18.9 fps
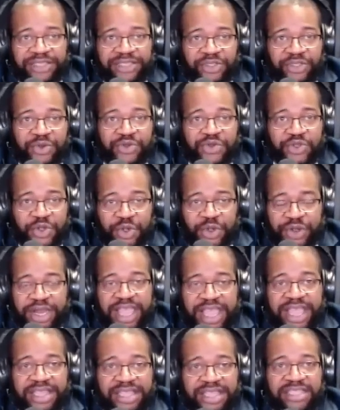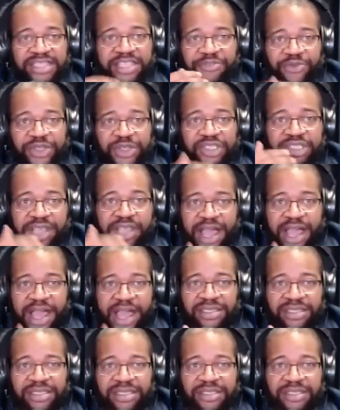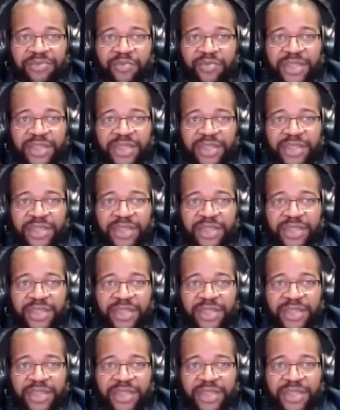Student Union and the different challenges